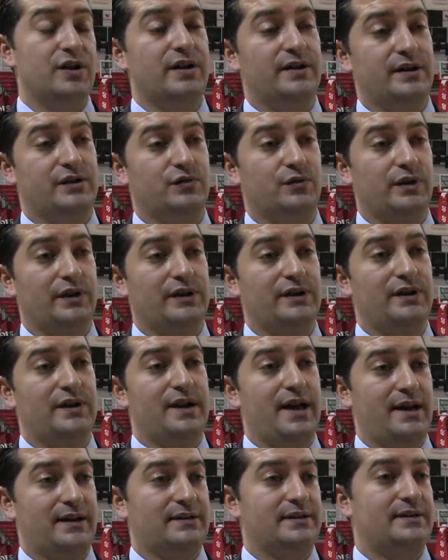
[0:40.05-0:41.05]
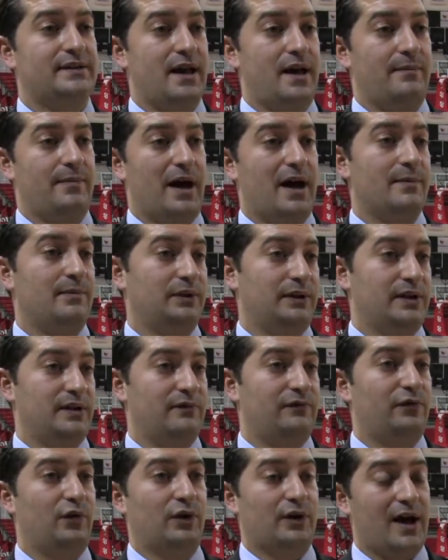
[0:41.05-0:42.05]
And that's really the next step, I
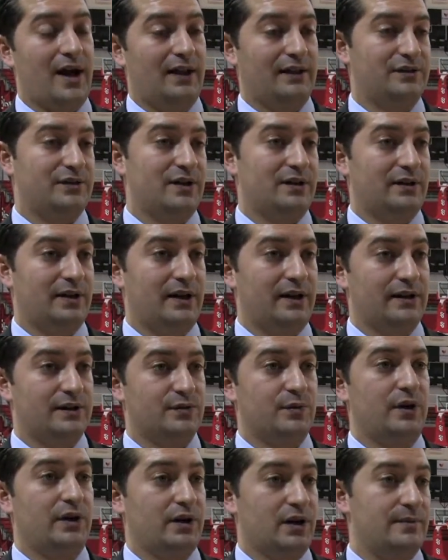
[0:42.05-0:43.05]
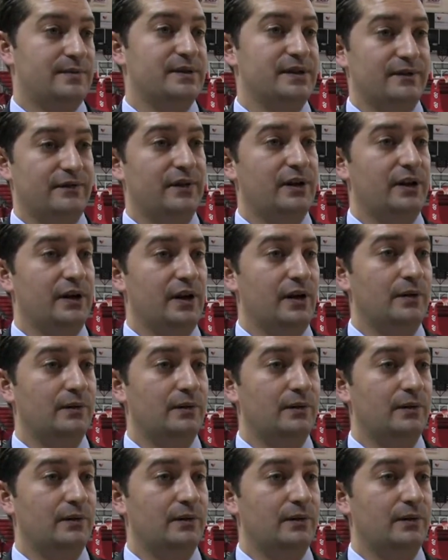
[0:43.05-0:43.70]
believe, for college athletics when it comes to video.